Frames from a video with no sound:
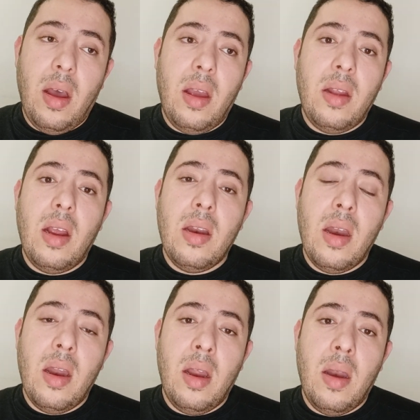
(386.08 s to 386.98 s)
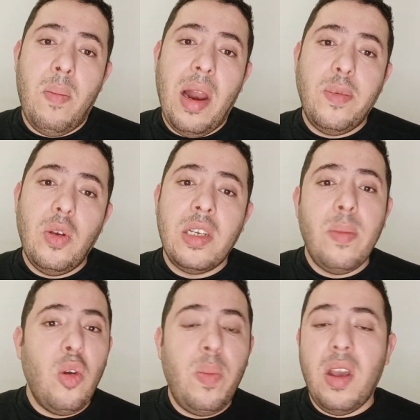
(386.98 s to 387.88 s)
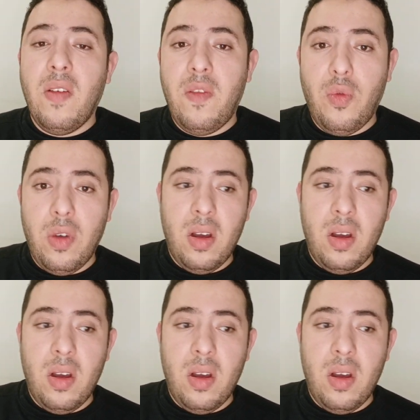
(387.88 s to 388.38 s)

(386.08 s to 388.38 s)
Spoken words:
in PLAB 2 exam, you will be if